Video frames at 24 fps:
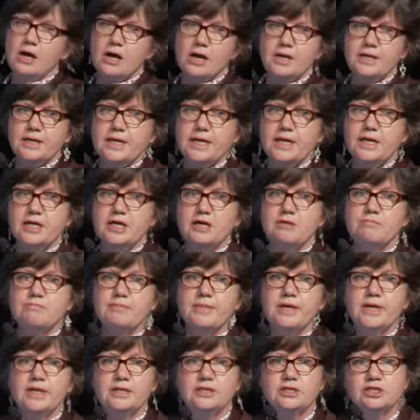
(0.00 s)
line here
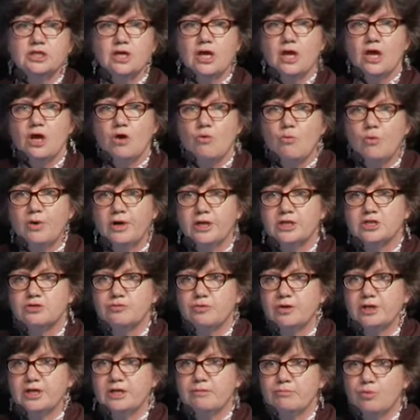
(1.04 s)
means when it's
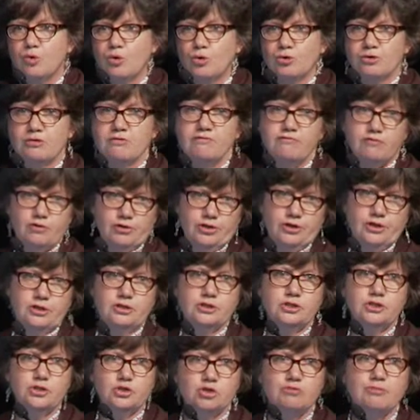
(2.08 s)
really important for the
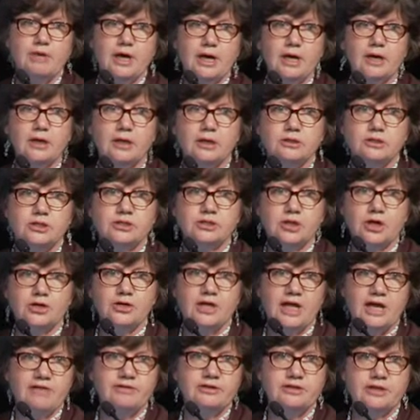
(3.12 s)
consumer, because it's going
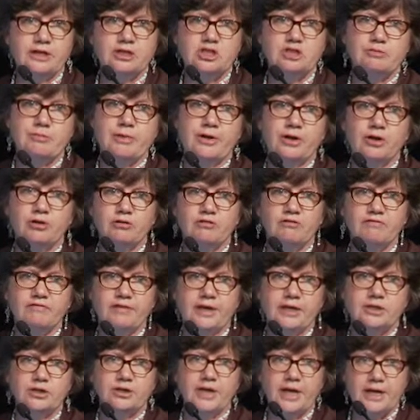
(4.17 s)
to have a detrimental
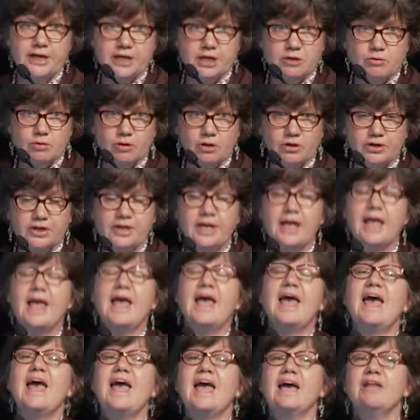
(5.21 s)
effect on eating quality,
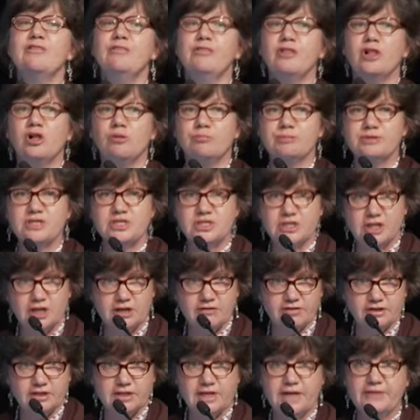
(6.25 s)
and they'll
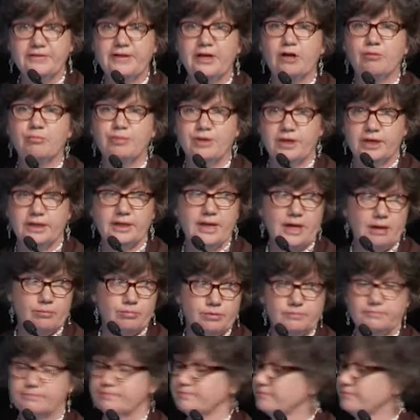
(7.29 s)
perceive it and they'll pick it up.